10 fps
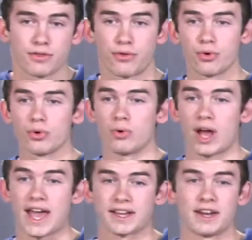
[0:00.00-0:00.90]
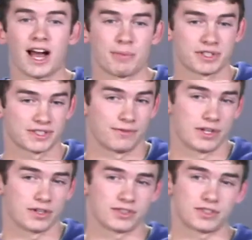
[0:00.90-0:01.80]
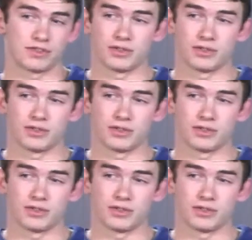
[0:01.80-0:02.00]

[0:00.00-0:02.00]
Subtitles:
Through economic spheres,